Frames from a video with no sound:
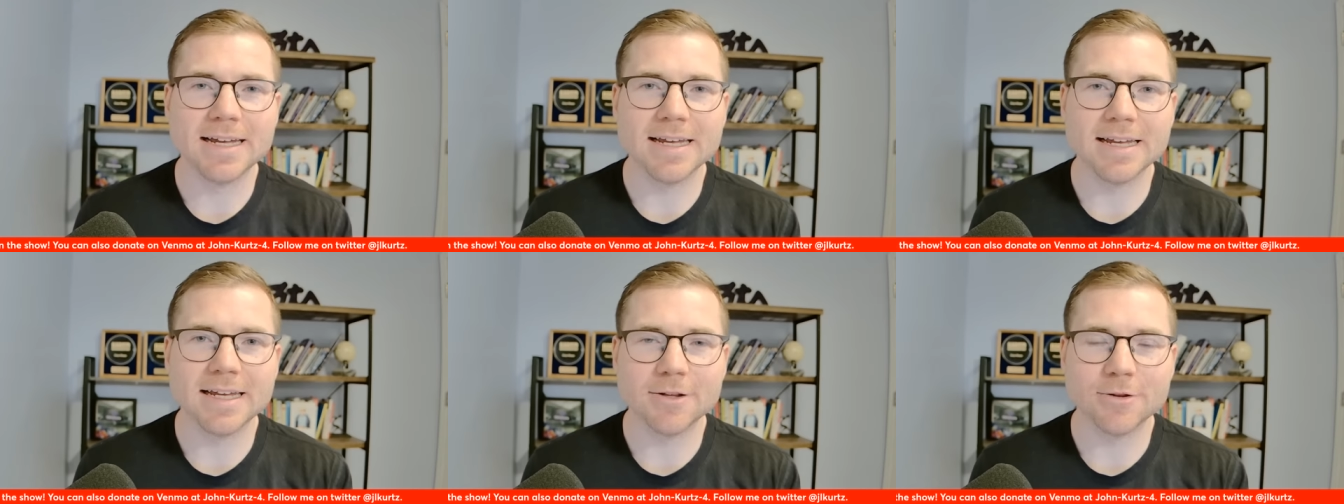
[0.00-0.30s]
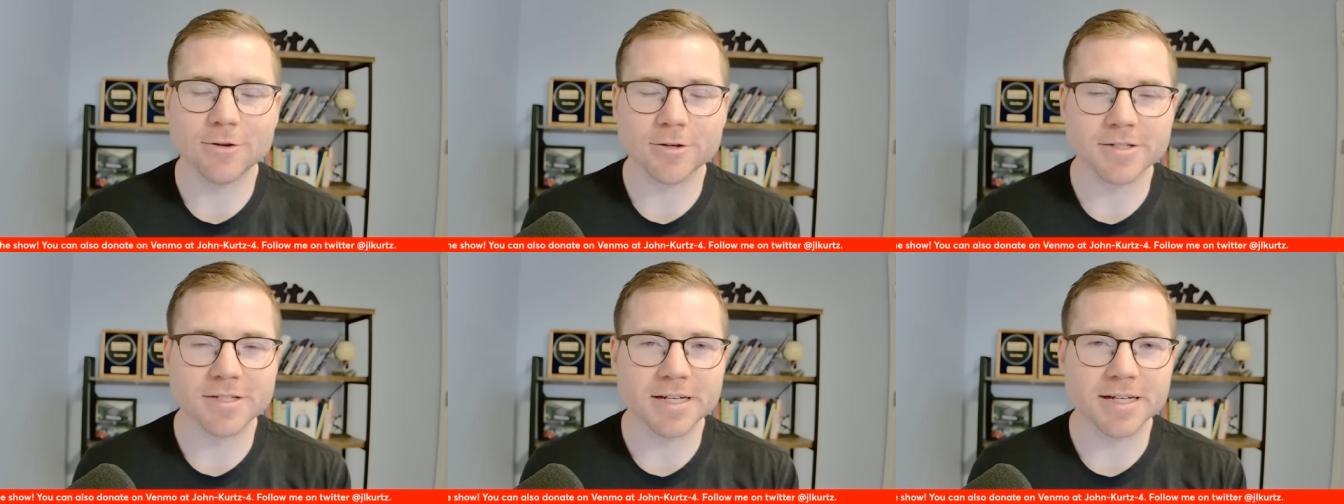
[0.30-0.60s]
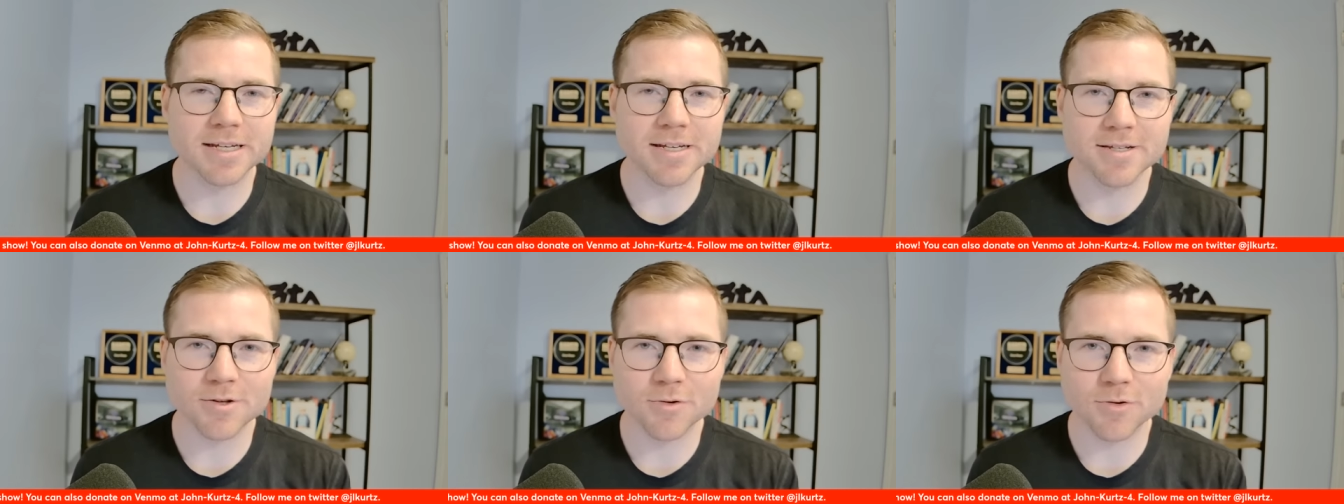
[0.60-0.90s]
It looks
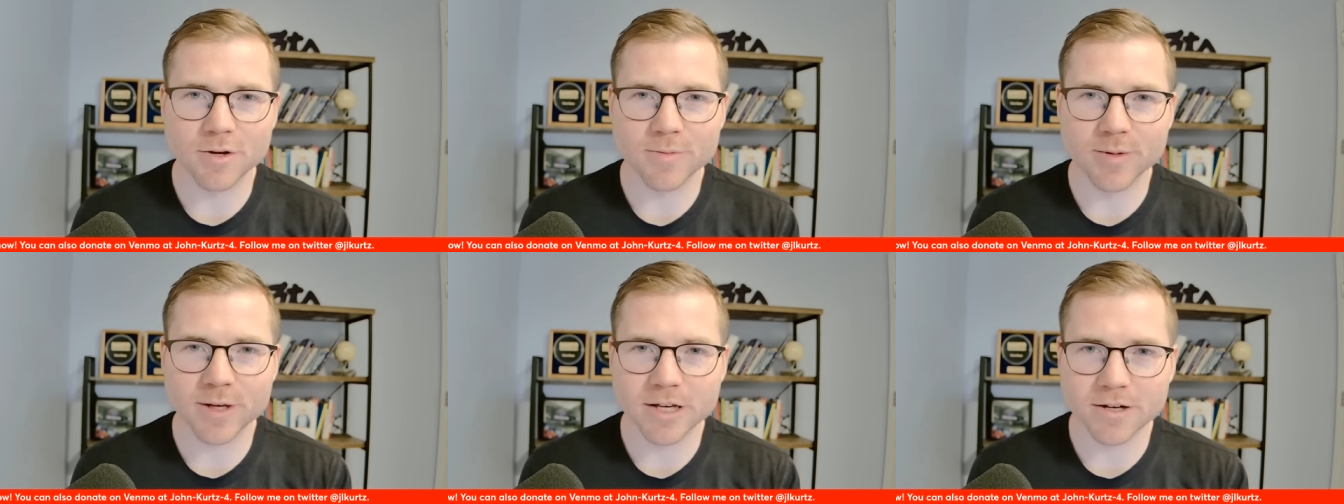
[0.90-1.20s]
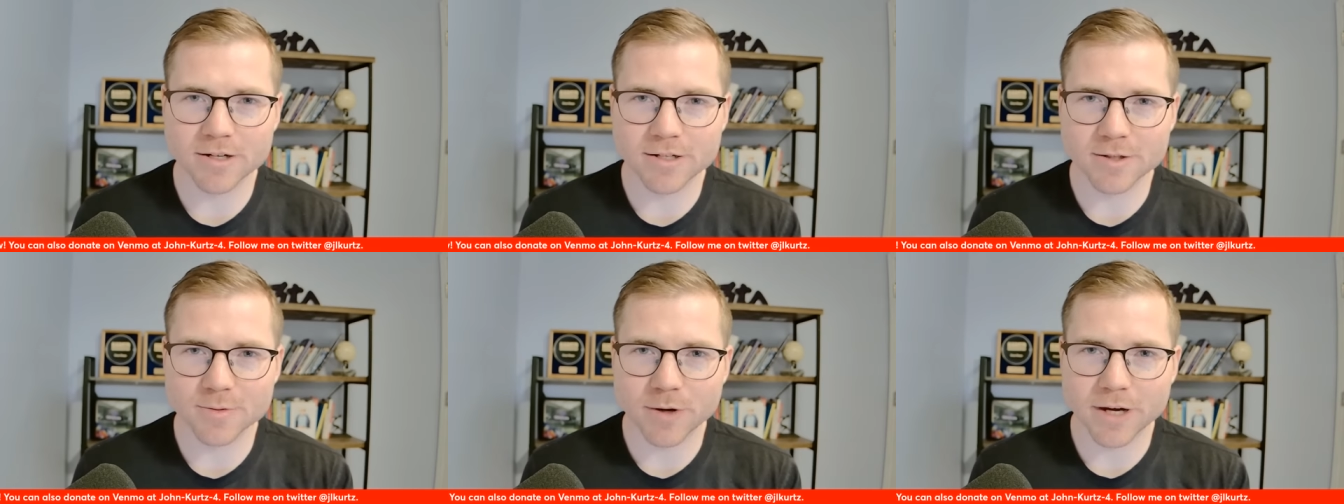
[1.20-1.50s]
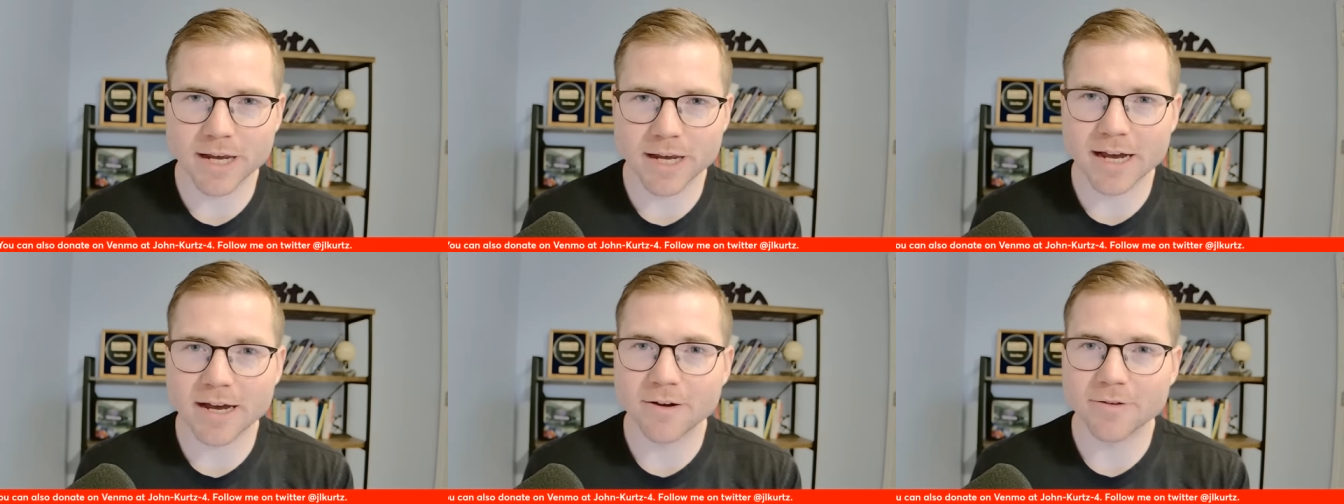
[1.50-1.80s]
like he's going to be on his
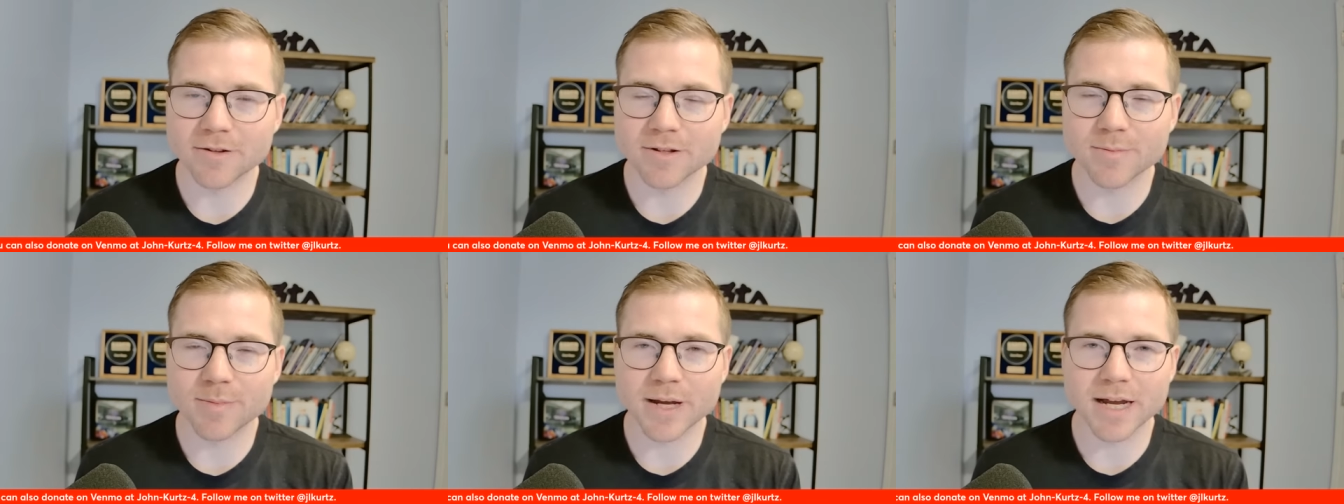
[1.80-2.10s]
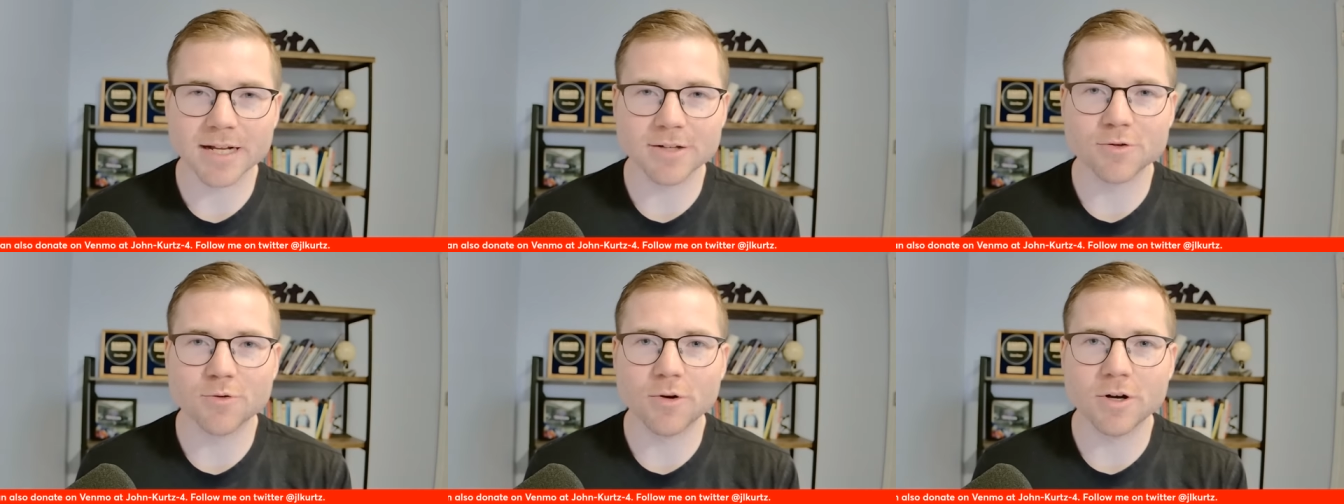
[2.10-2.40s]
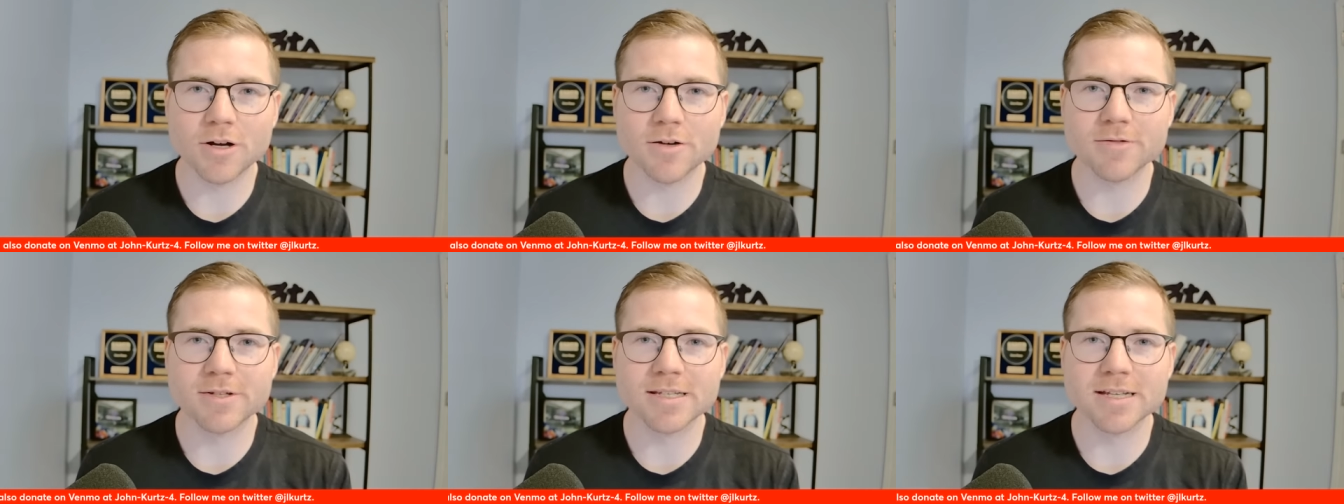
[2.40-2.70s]
way out. The
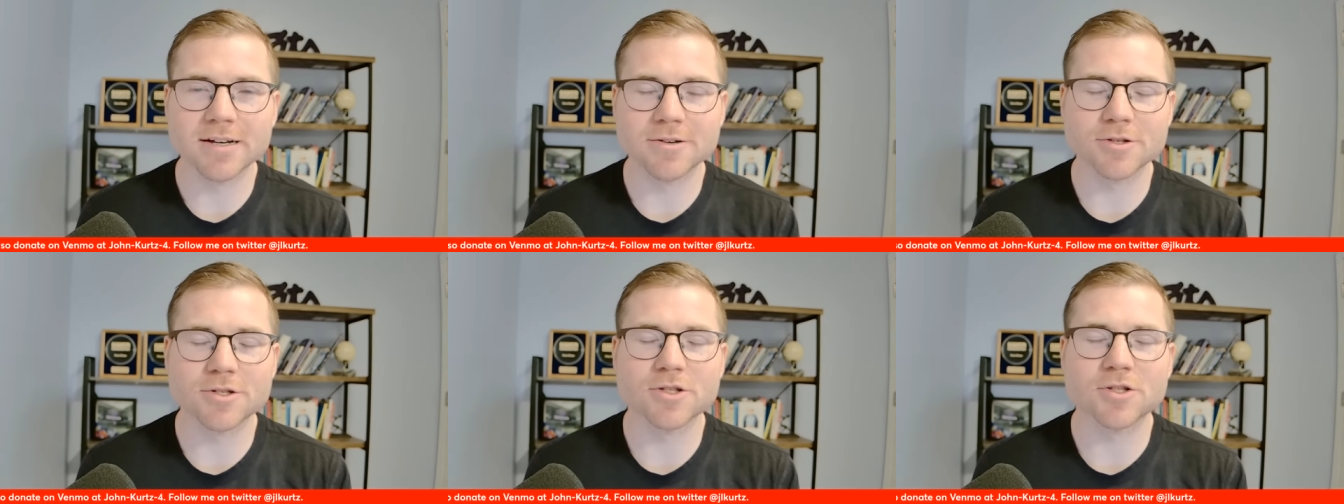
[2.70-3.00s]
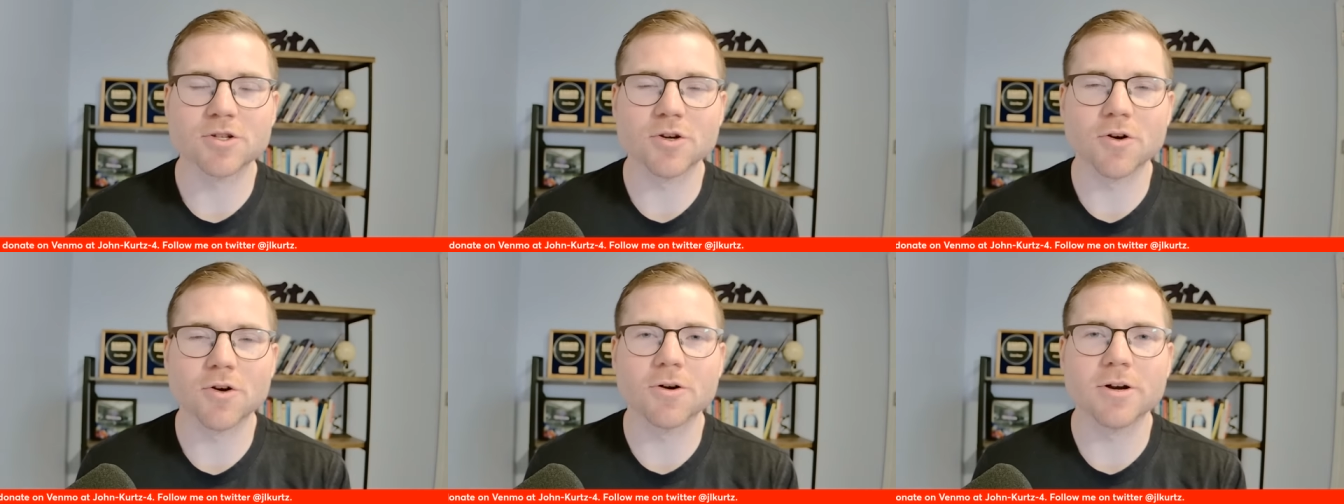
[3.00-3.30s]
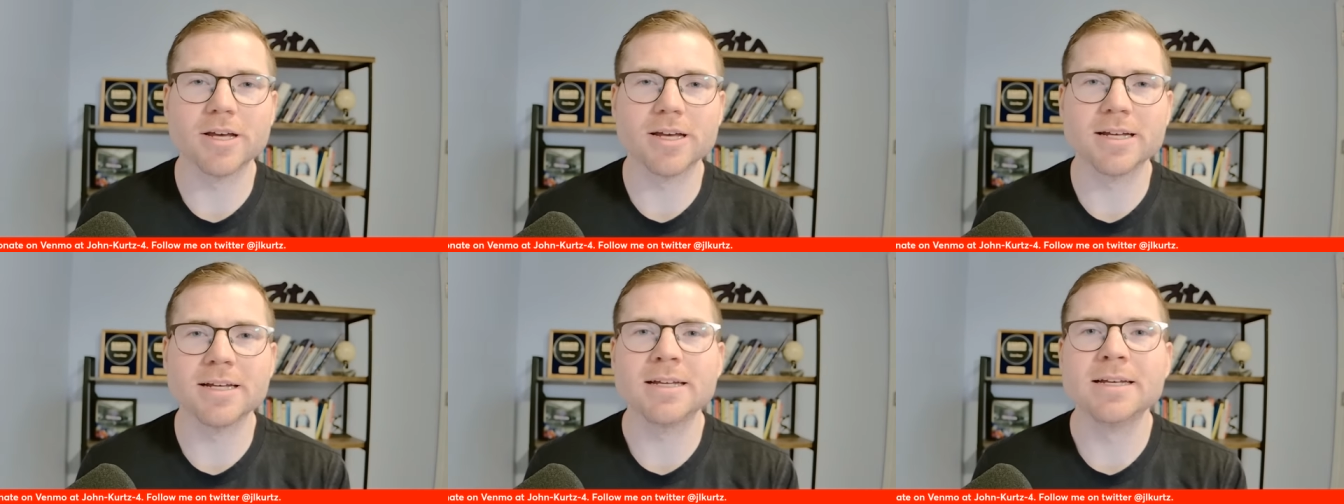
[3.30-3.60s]
Pac-12 is now
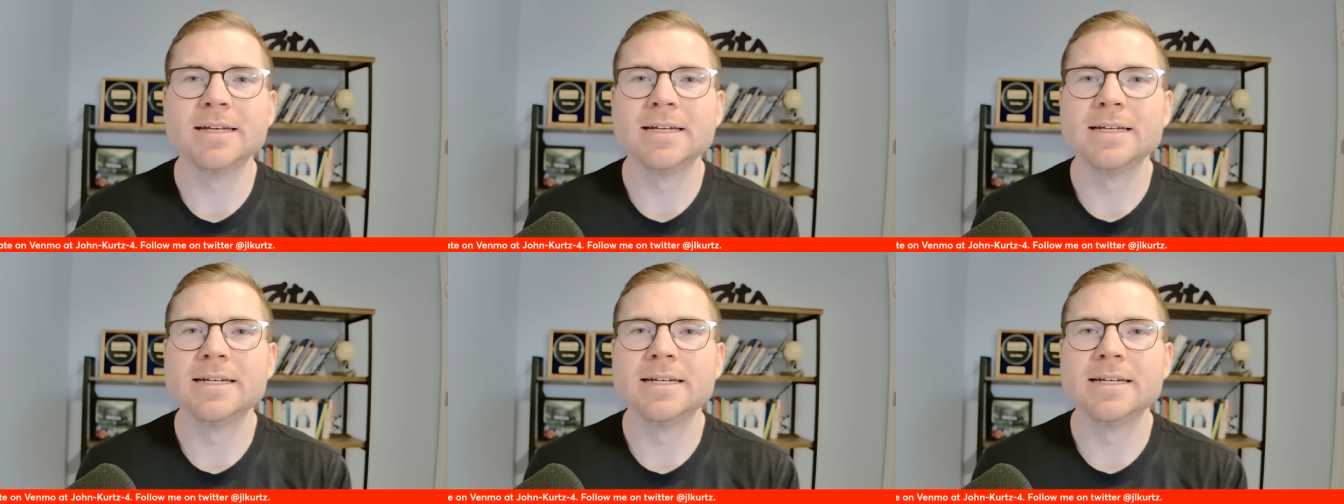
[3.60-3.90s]
starting